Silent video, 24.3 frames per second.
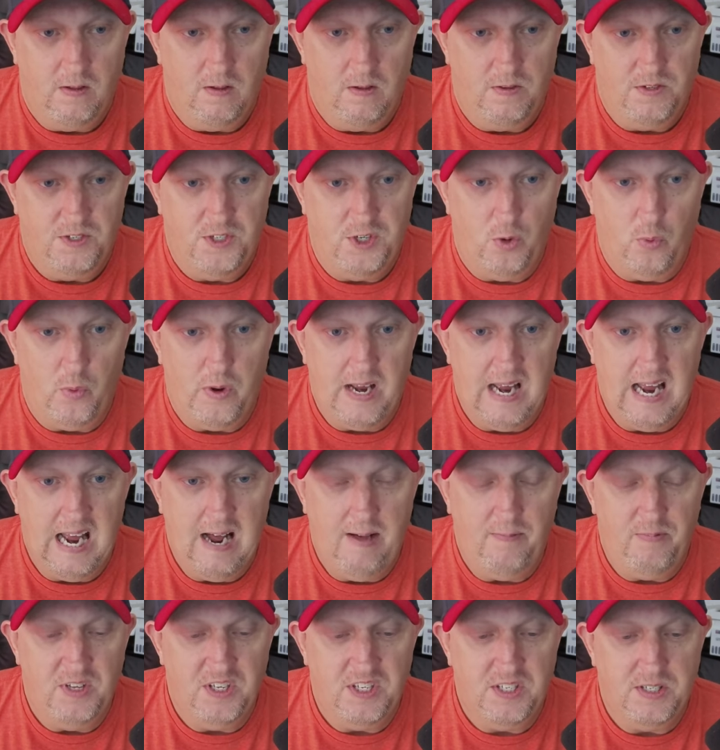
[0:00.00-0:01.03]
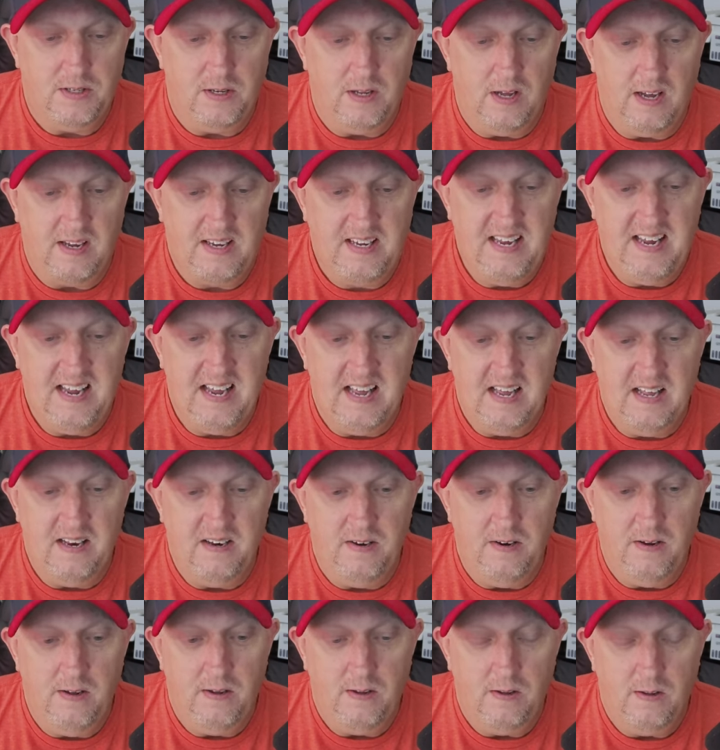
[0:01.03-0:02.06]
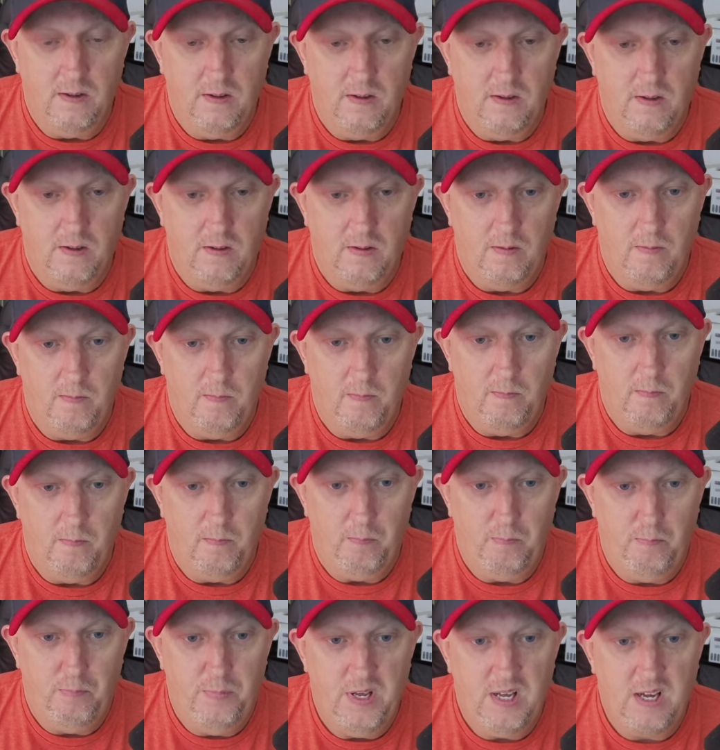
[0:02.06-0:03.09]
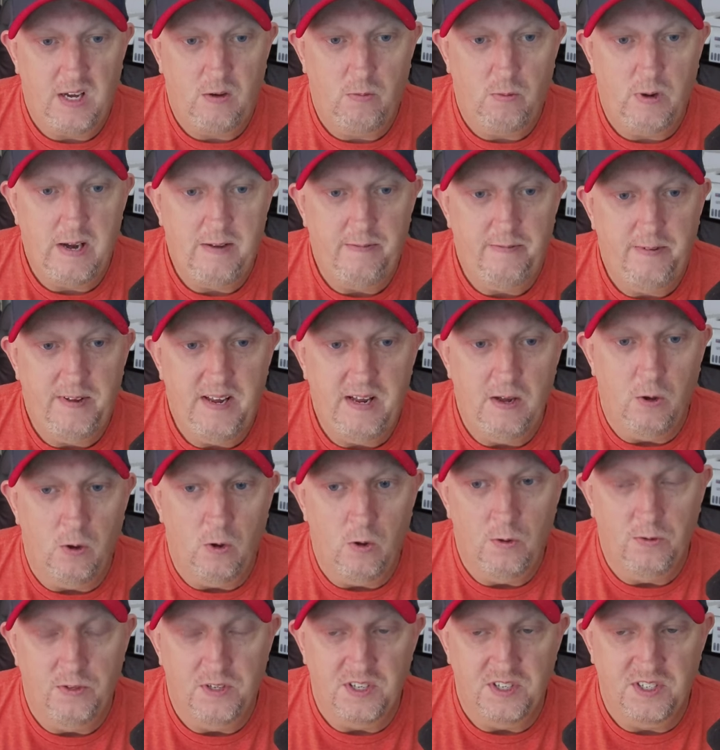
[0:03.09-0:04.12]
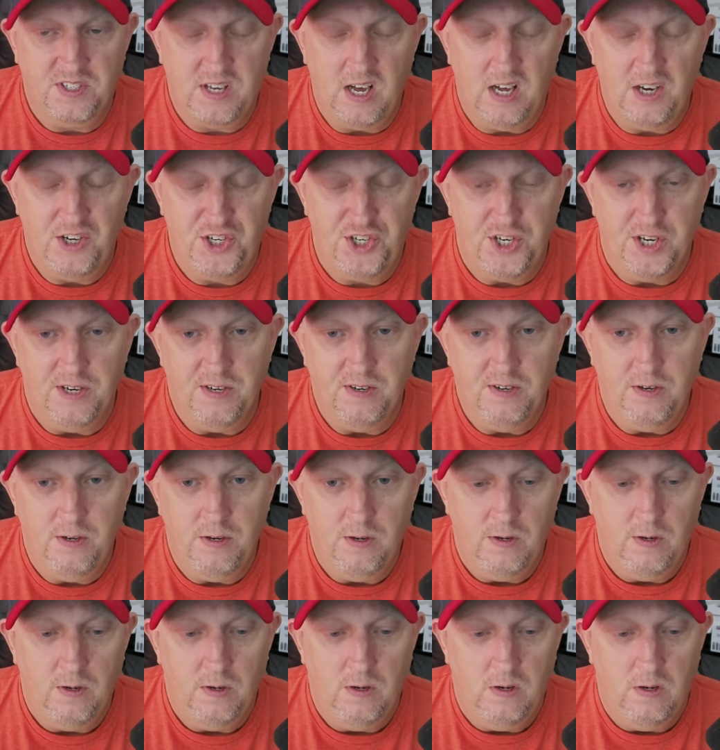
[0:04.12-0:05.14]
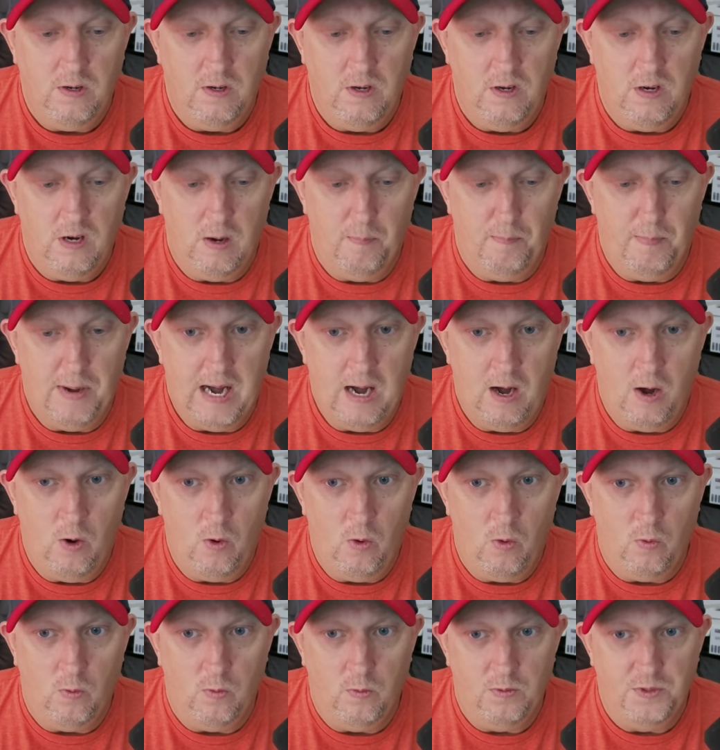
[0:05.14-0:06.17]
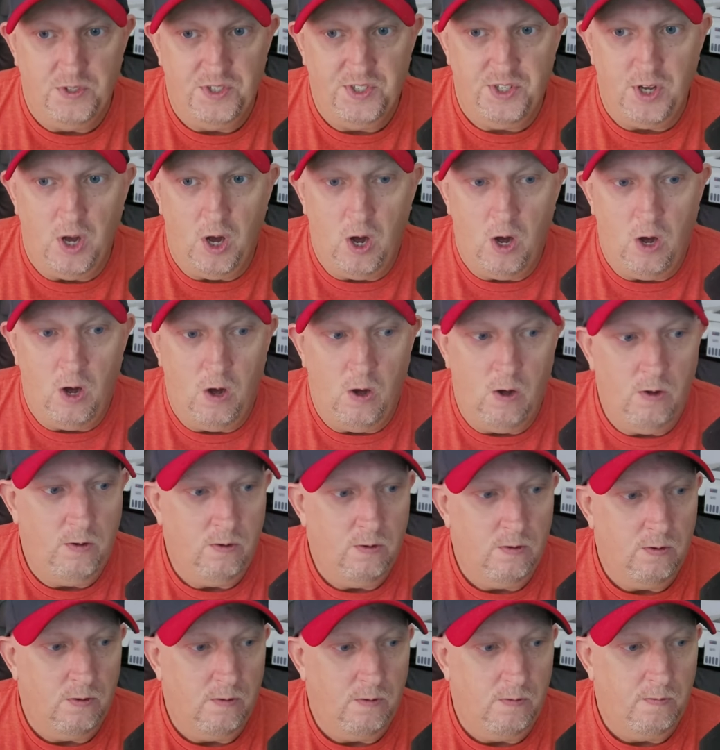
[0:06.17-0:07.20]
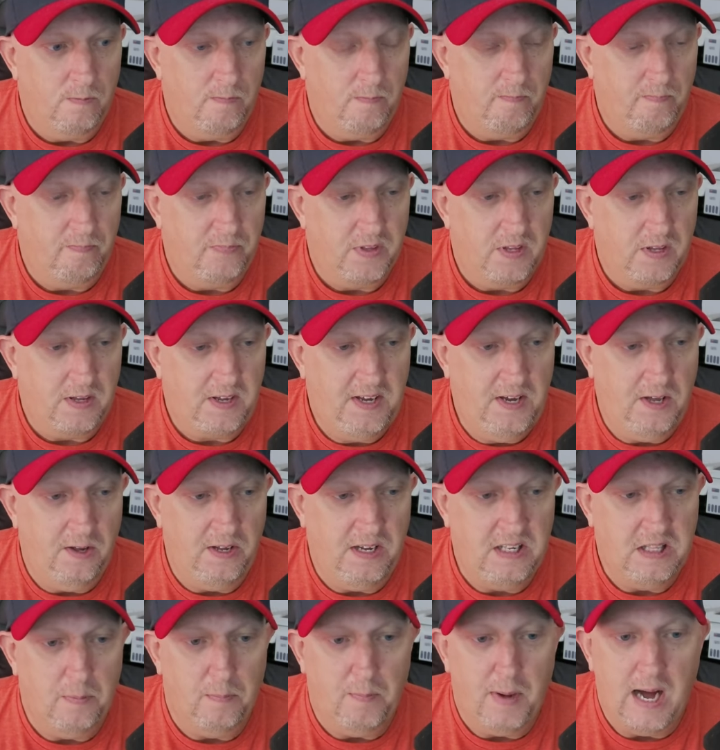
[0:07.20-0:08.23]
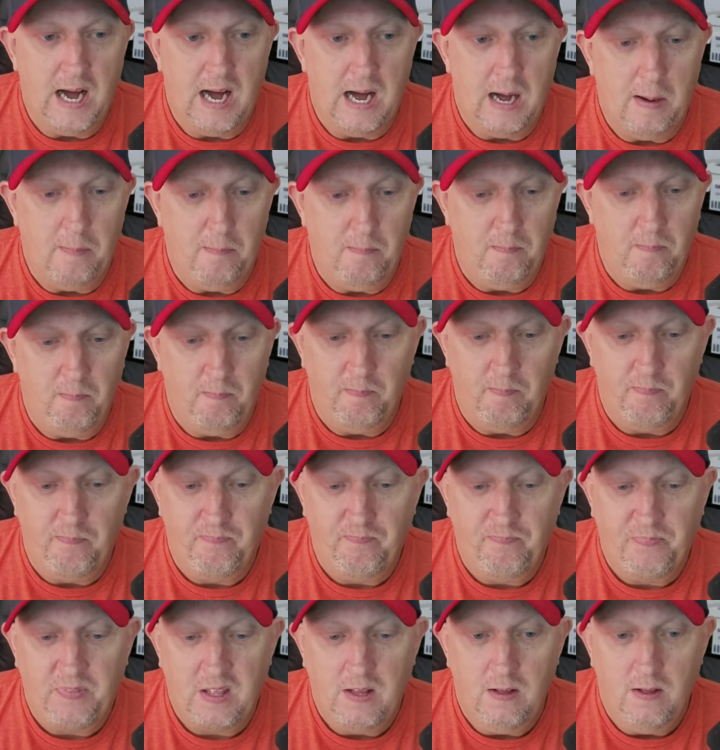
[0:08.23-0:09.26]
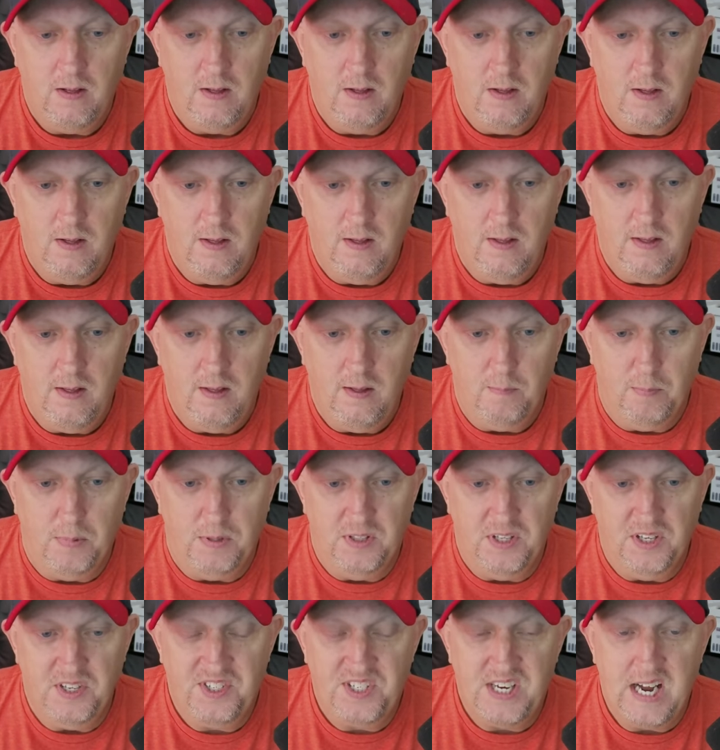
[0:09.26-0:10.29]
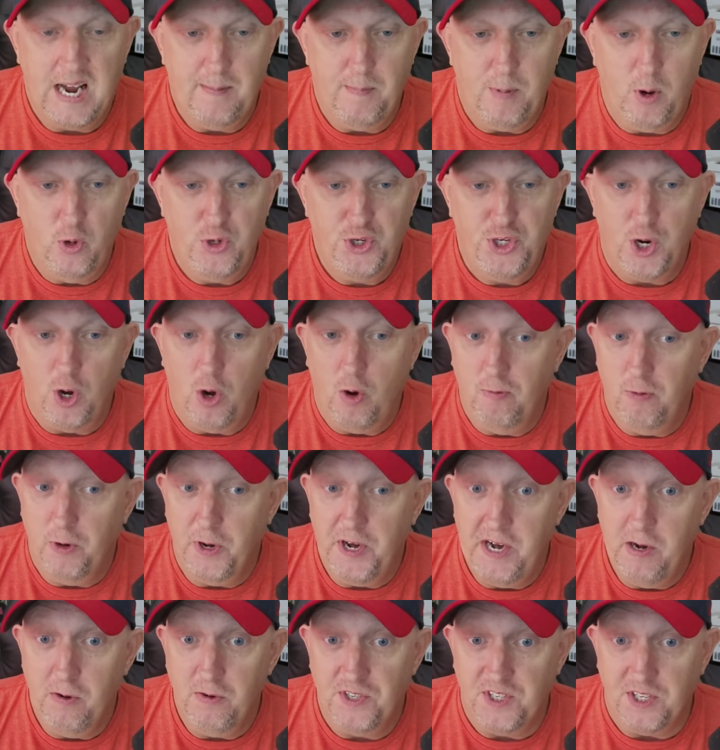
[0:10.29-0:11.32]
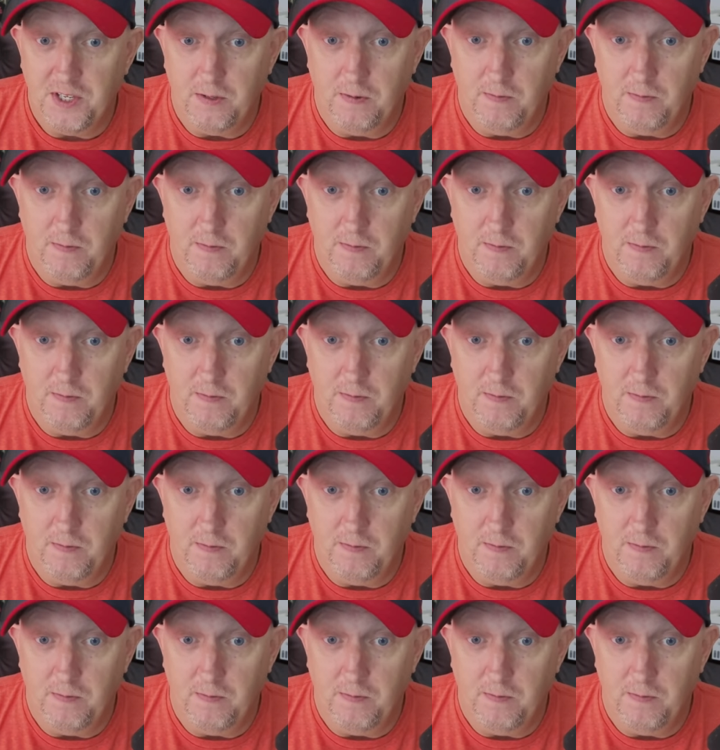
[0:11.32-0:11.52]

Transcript: So we have this again big reveal discussion about Sol killing the mom but this time Osha overhears it.